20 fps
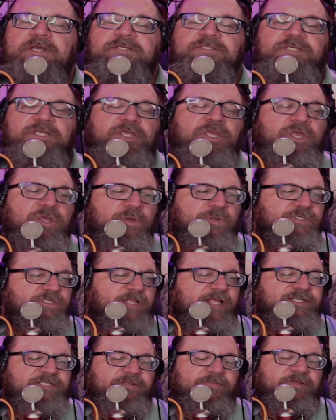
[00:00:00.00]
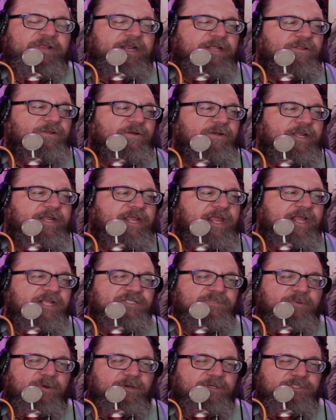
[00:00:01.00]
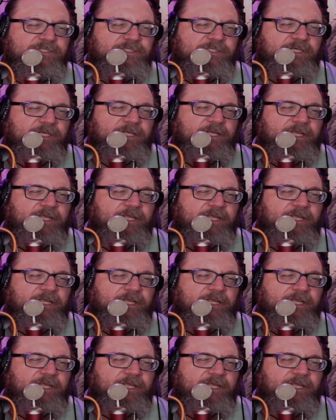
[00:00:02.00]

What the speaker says: The huge lesson that I learned at Kingsbarns.